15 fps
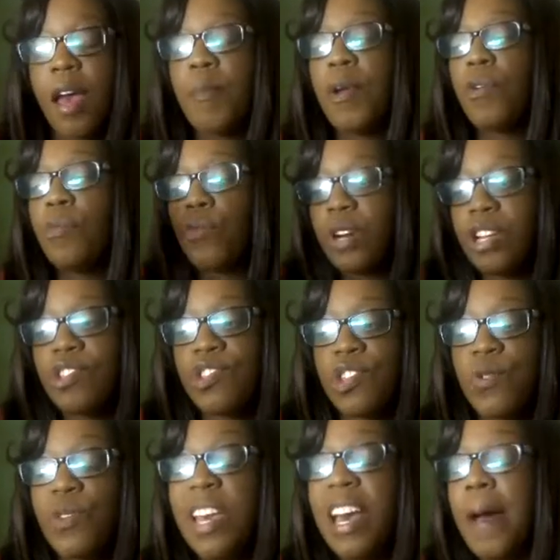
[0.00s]
But once
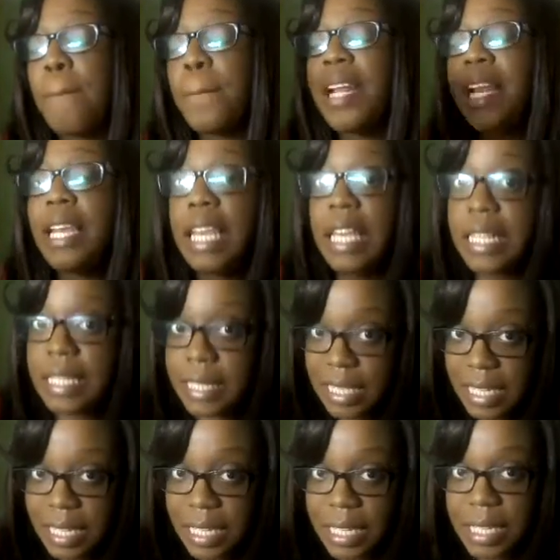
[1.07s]
you complete
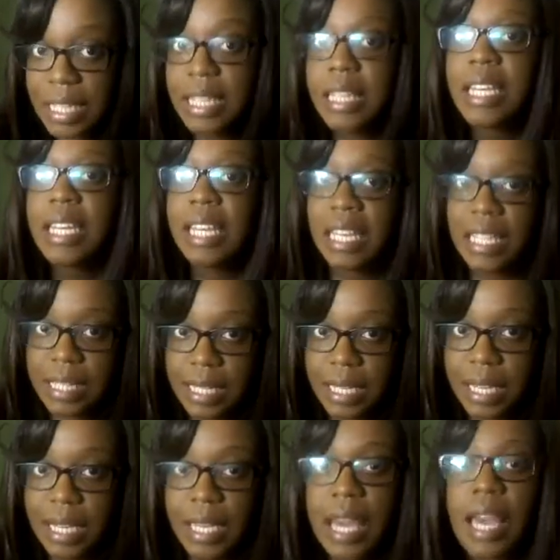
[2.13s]
the
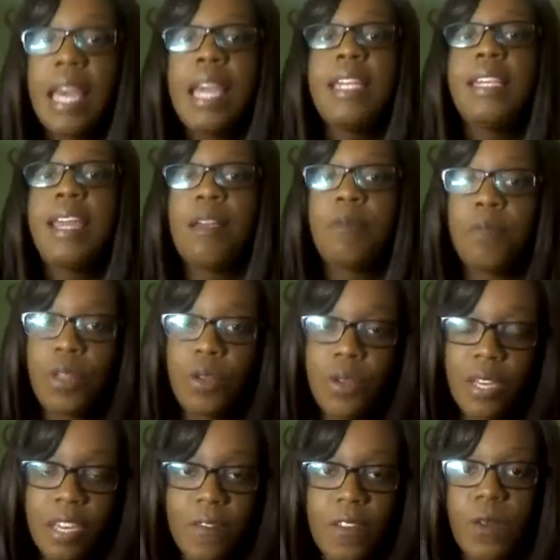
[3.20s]
nesting, they will
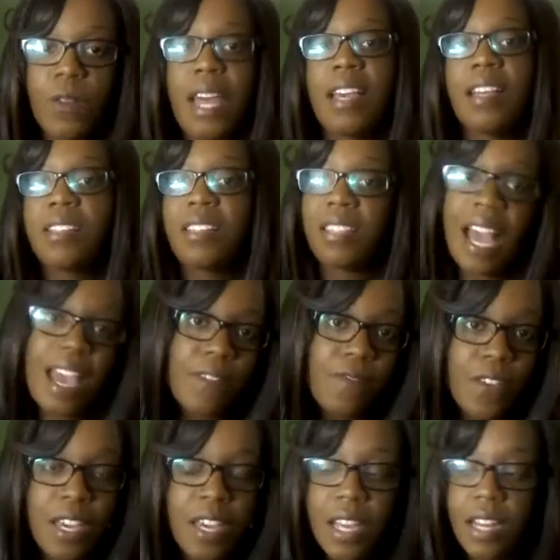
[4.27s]
give you like a
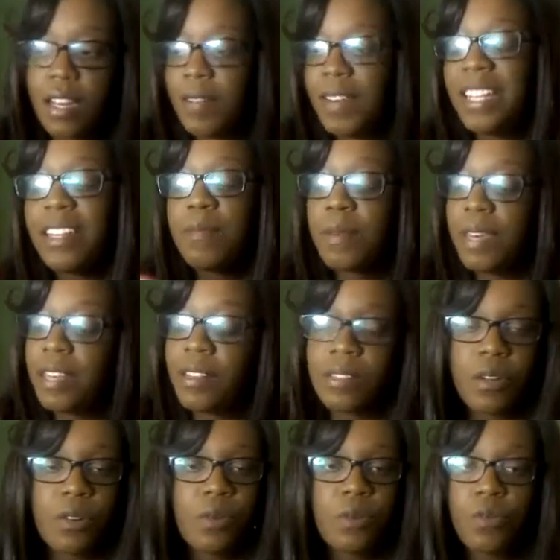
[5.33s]
stipend of, it
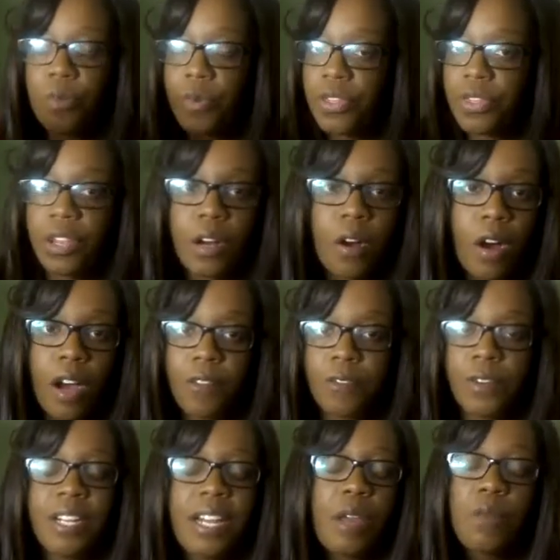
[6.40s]
depends on what they're
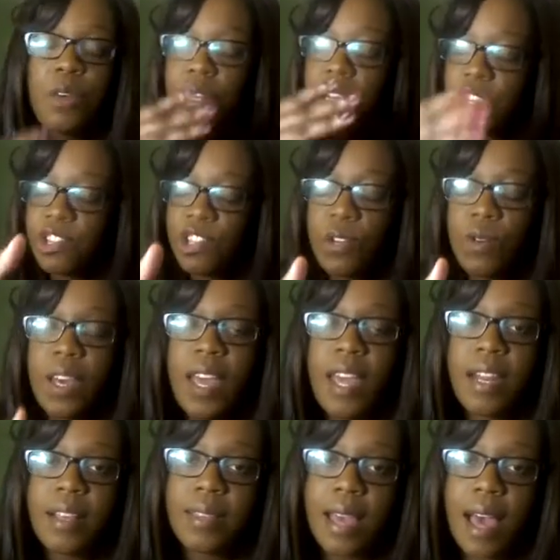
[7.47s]
offering. They will let you know
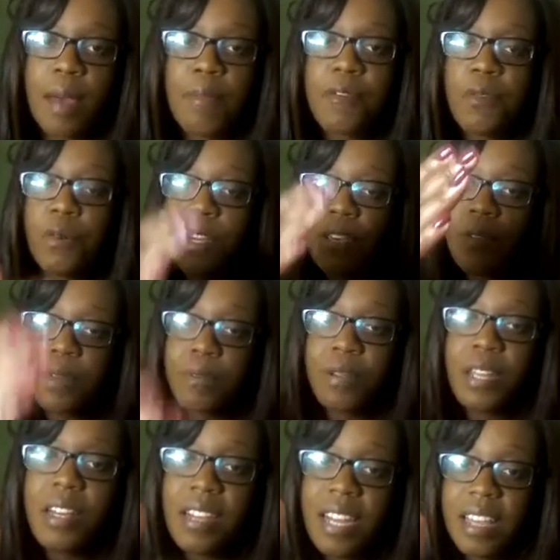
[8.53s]
ahead of time before you
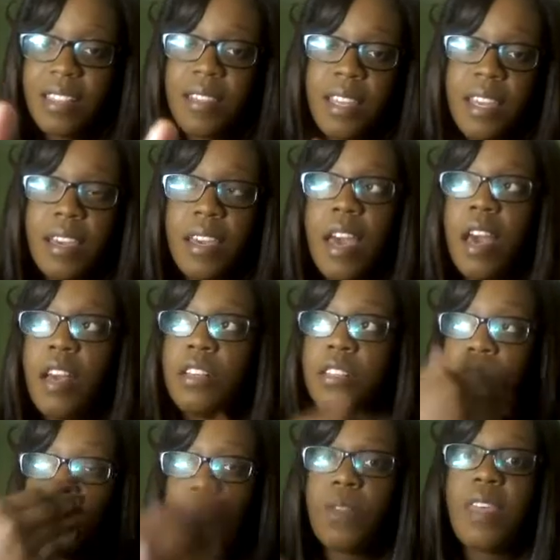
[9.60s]
complete nesting,
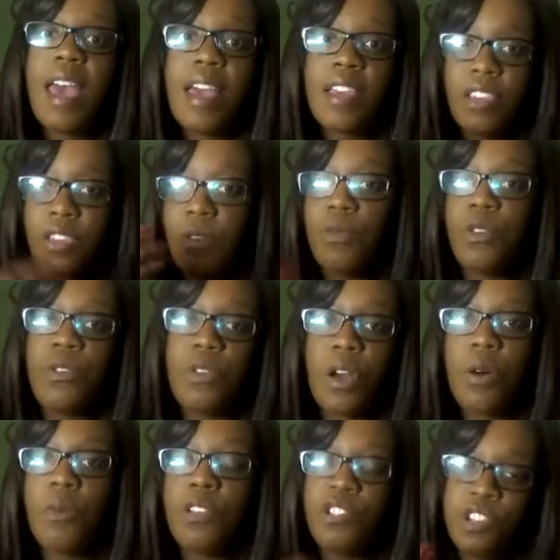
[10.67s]
so that you will
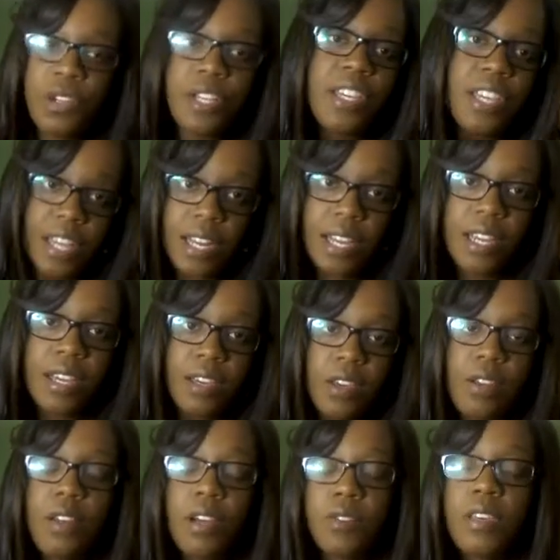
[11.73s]
know what you're getting.
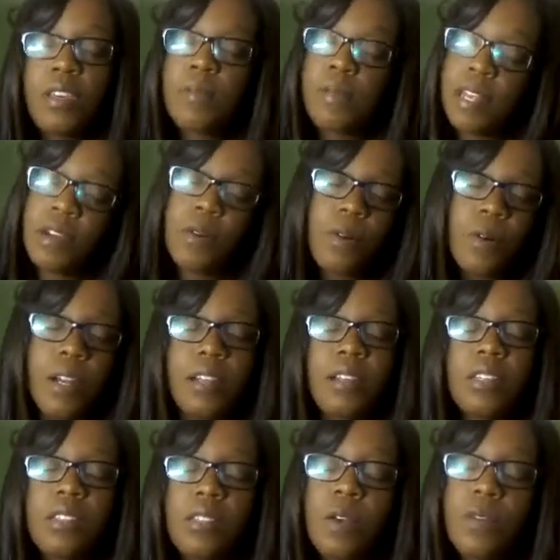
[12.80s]
You know, you can plan
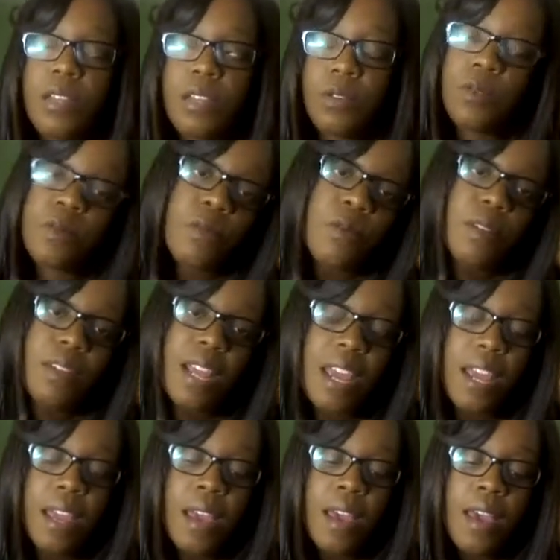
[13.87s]
accordingly. So they
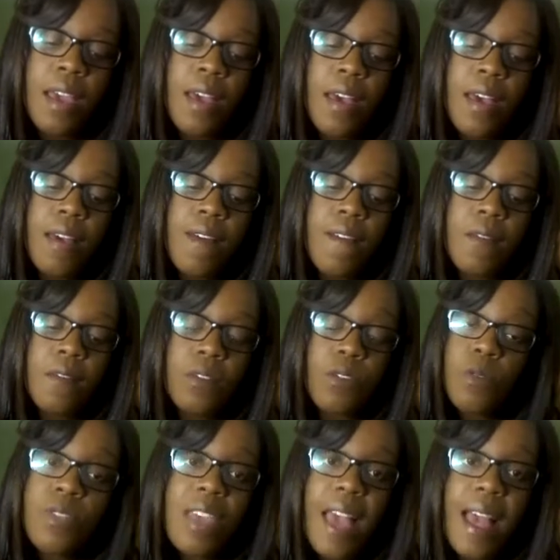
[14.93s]

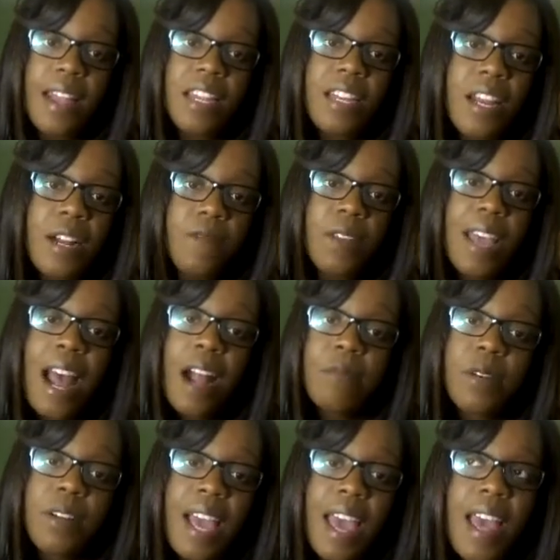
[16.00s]
do that, and
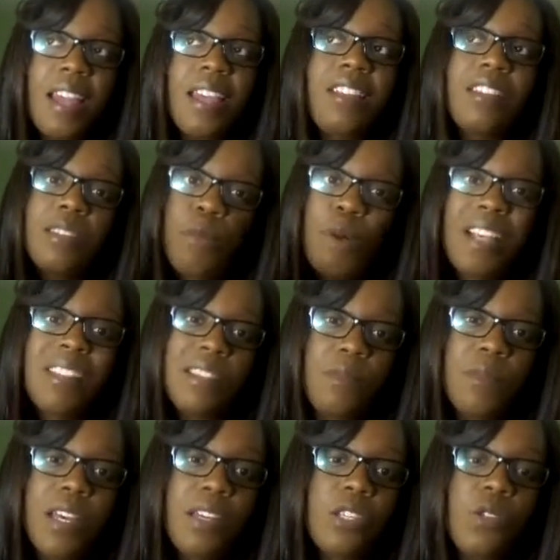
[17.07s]
after that it's twice a
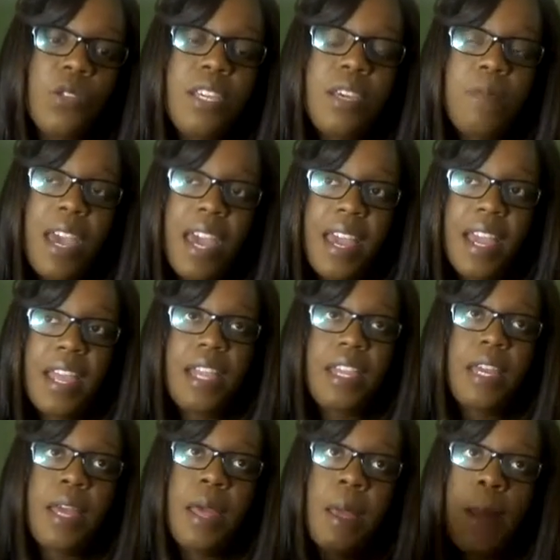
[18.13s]
month. So you get
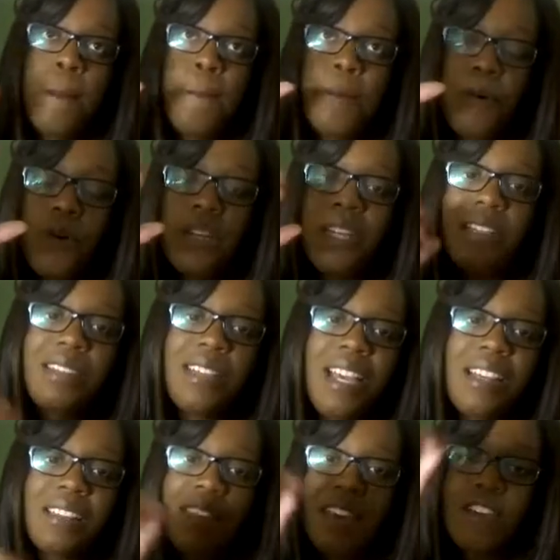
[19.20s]
paid on a
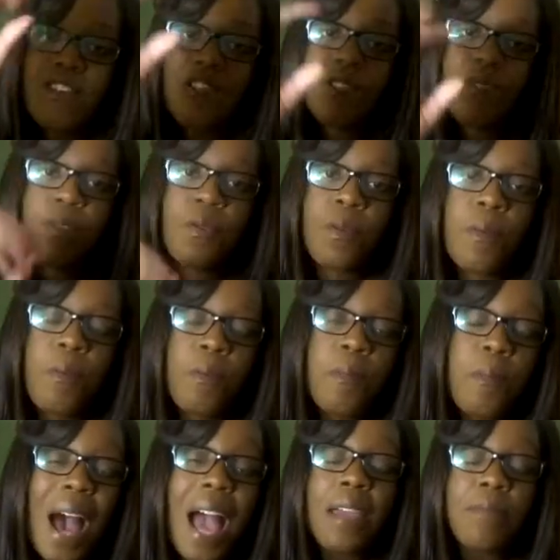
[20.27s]
set schedule
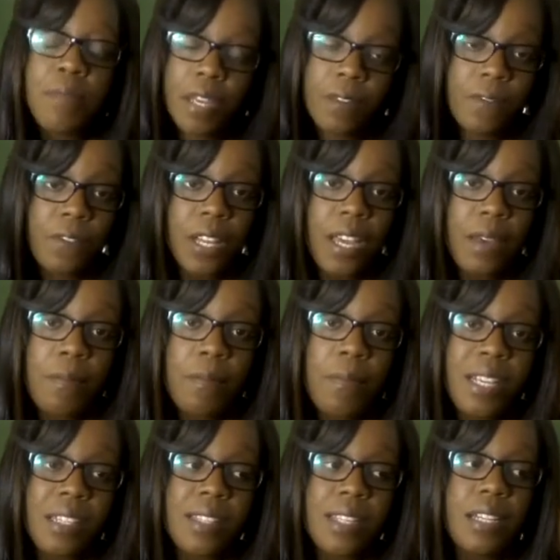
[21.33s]
bi-monthly,
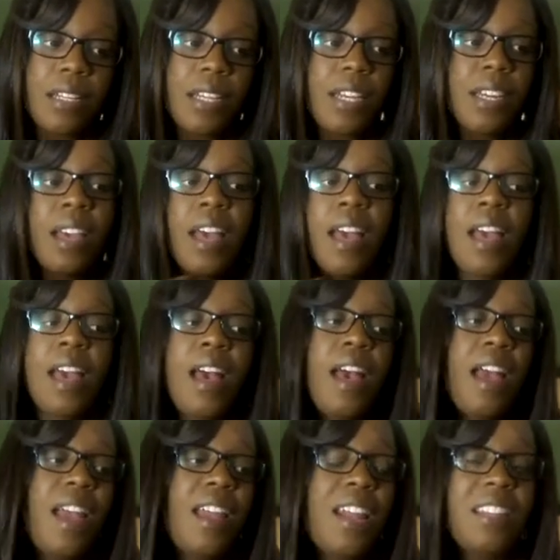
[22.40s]
basically.
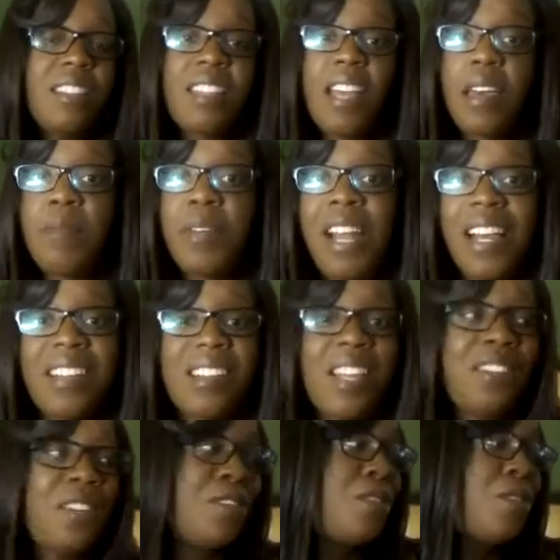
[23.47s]
And that's it. But like I said,
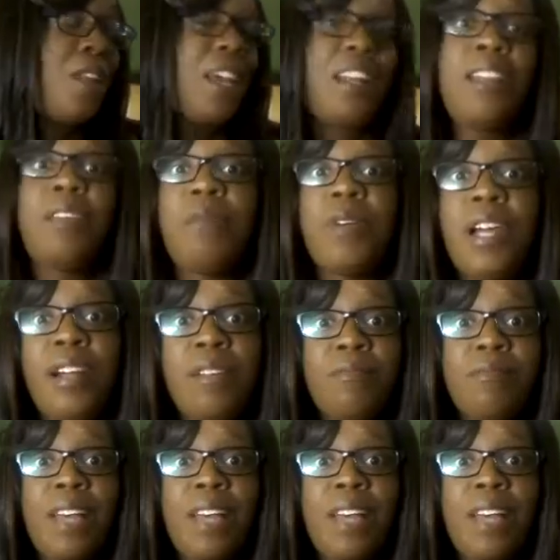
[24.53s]
you can do that anywhere.